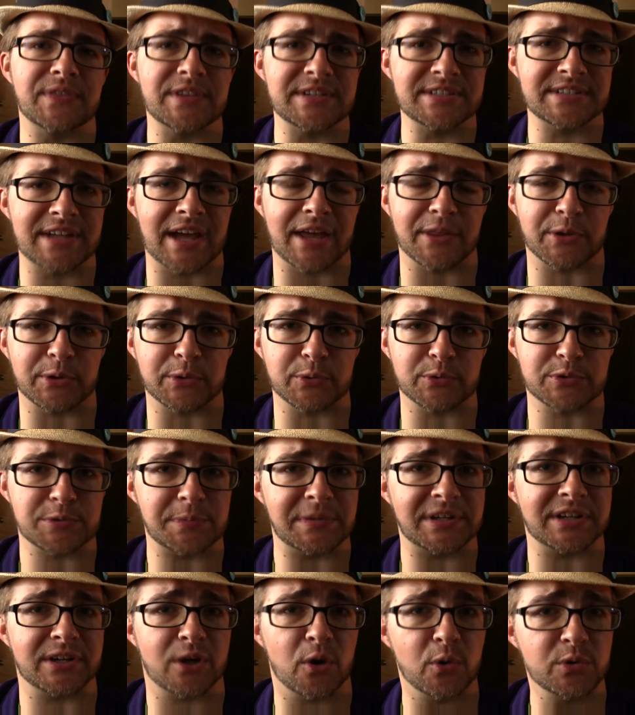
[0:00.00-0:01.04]
this gathering was
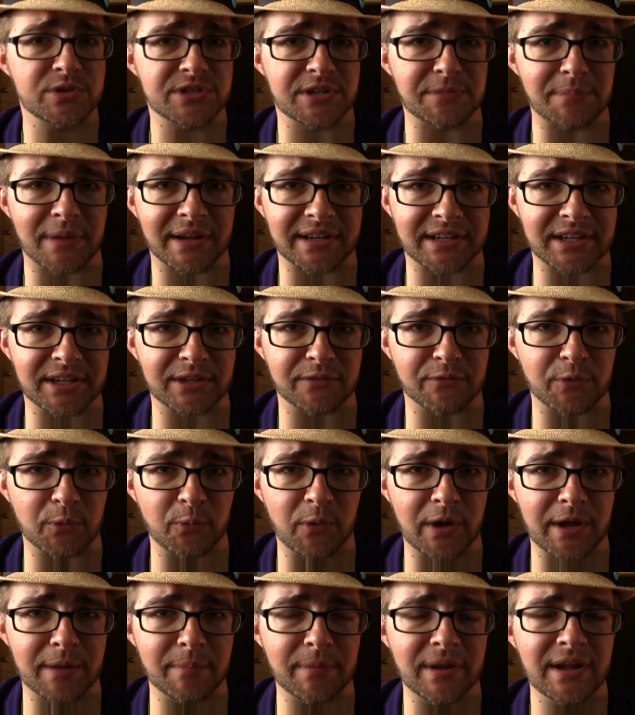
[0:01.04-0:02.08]
being hosted by King of the
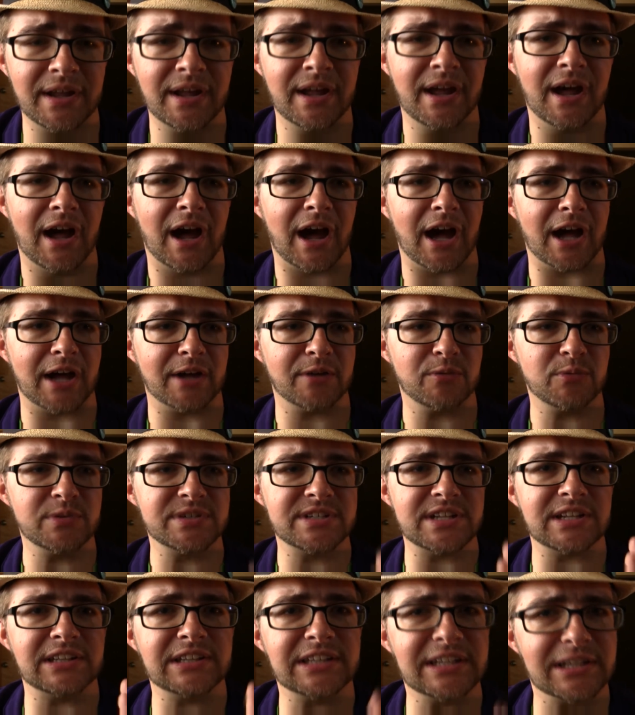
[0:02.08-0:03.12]
Web, I
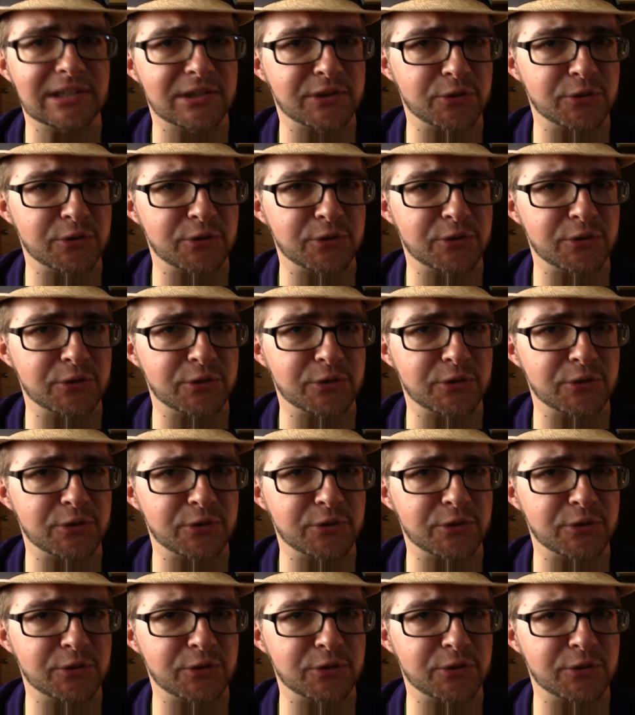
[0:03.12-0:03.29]
was a little